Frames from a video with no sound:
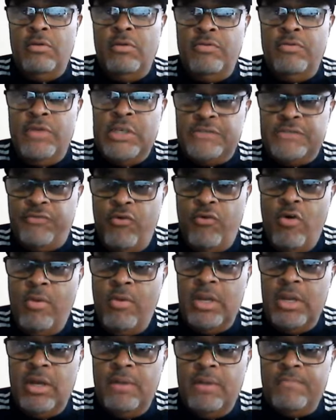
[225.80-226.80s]
This
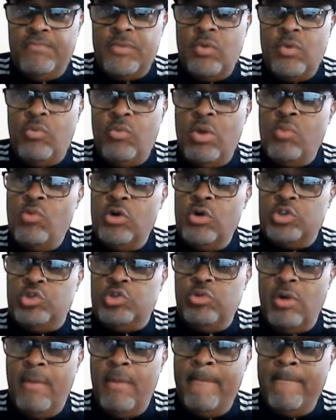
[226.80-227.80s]
formula, we want you to